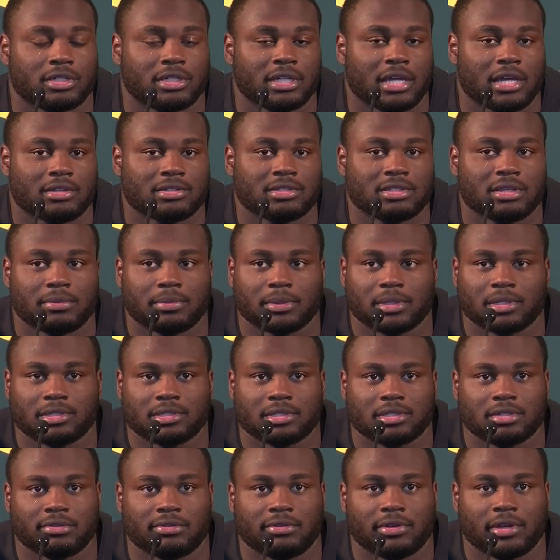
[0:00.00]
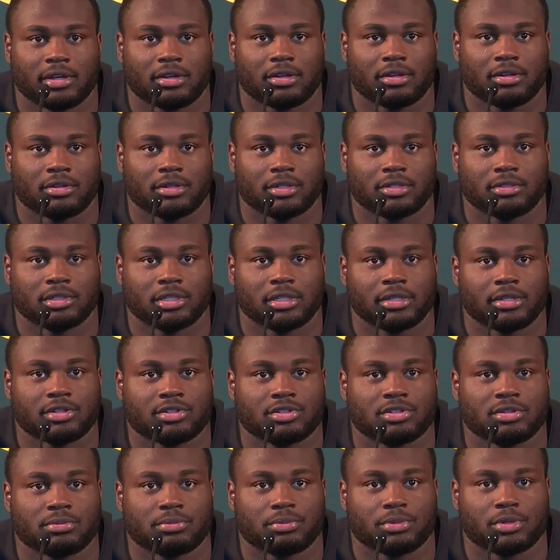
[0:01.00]
And now stepping into the veteran
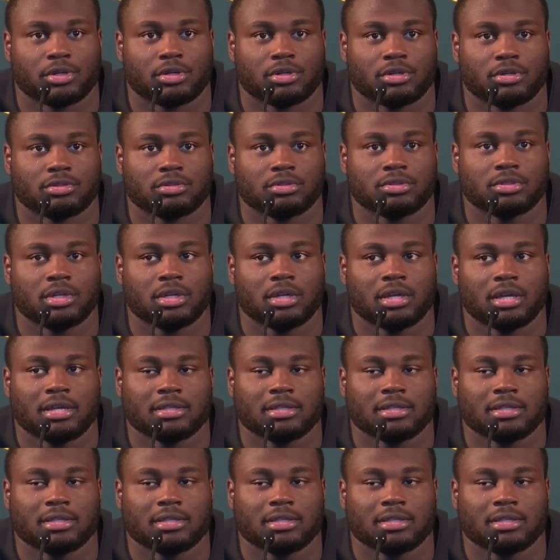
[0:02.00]
leadership role,